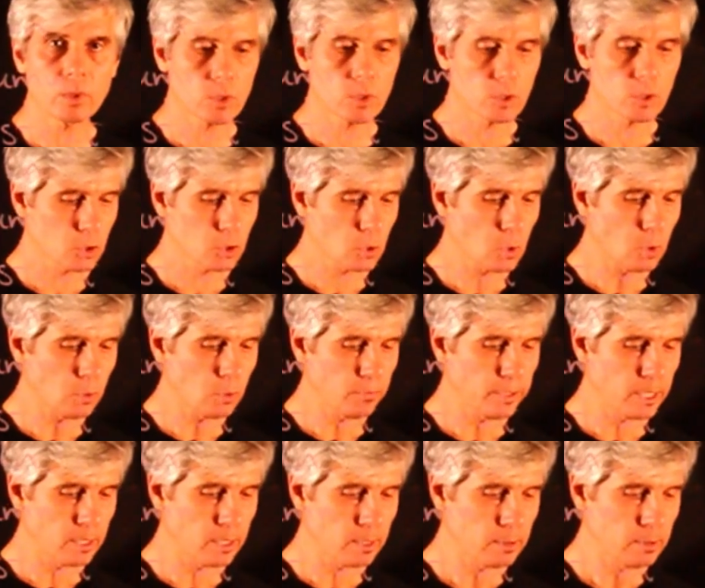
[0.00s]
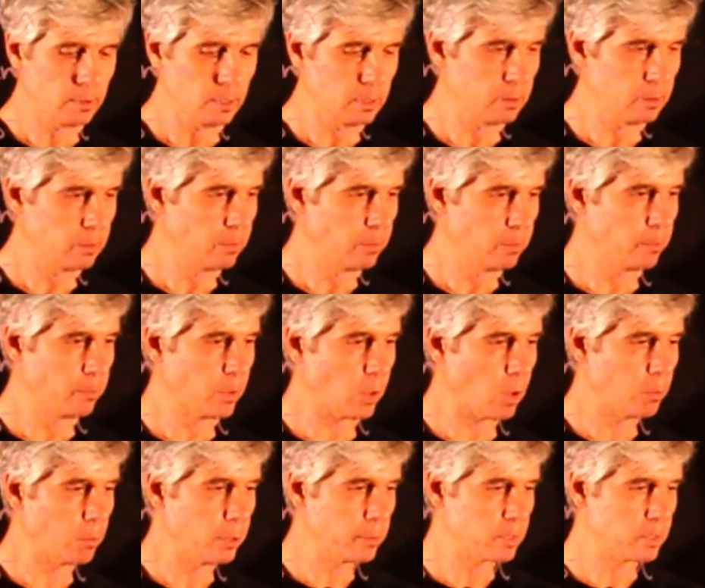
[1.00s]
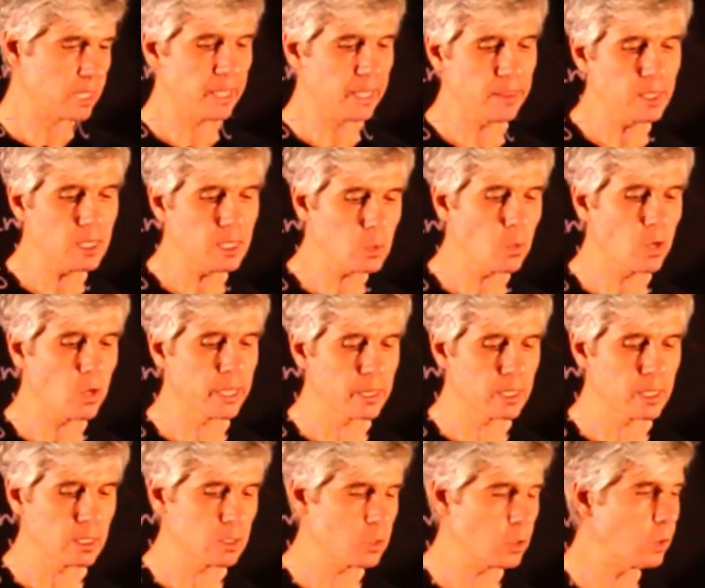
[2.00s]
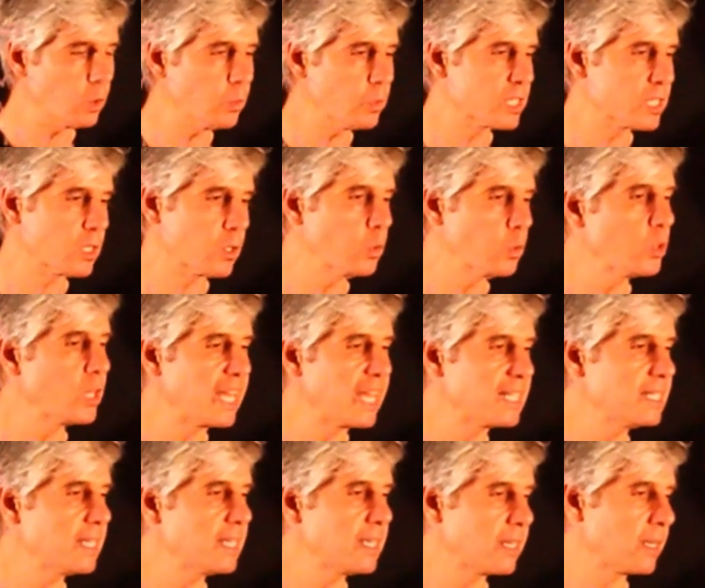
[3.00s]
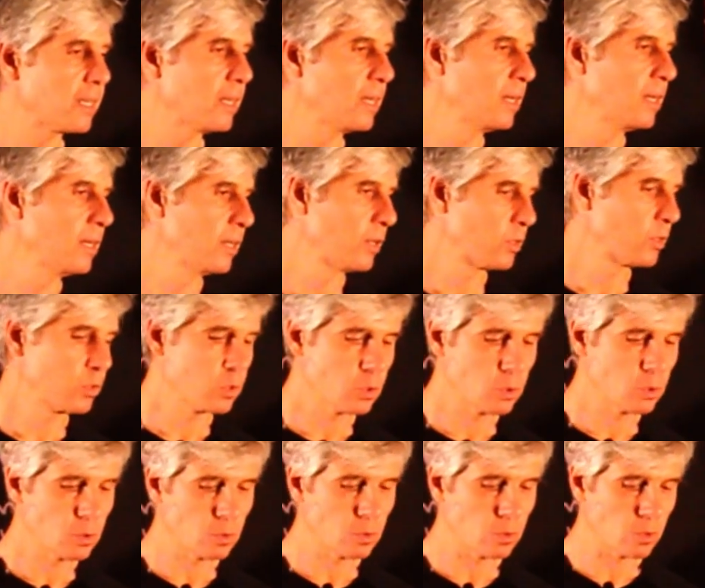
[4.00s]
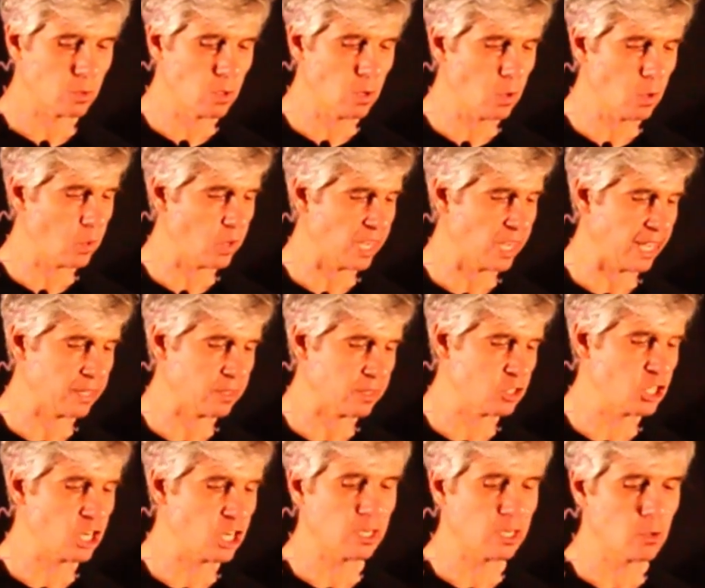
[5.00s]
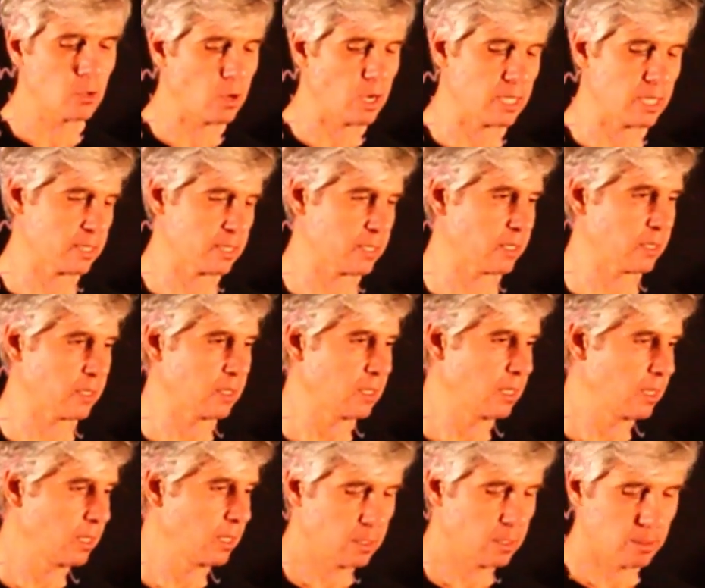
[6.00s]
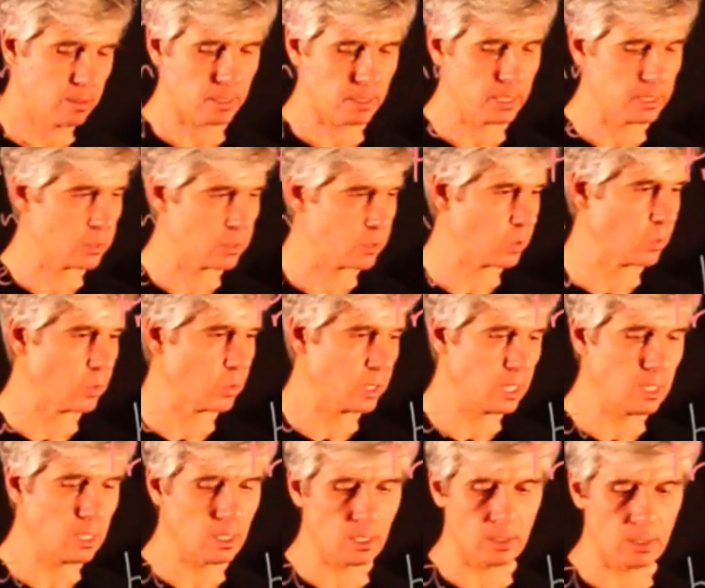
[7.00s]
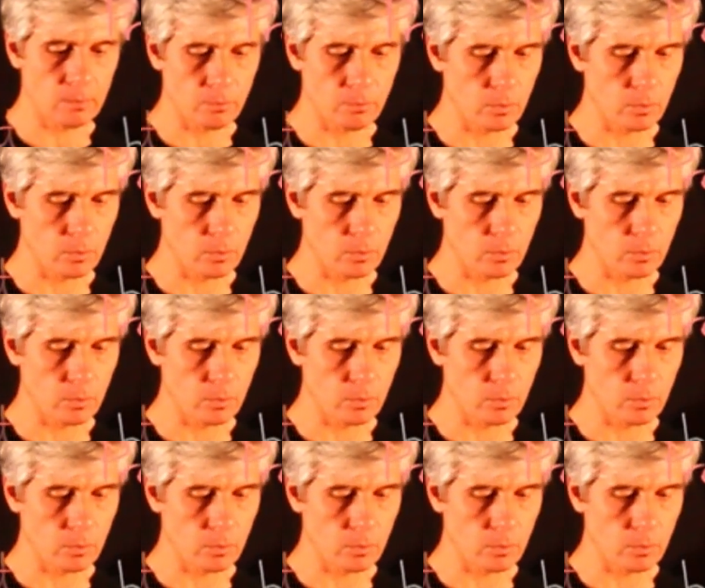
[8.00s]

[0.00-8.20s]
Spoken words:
solving problems like this one, it's always a good idea to go and check your answer, right? So here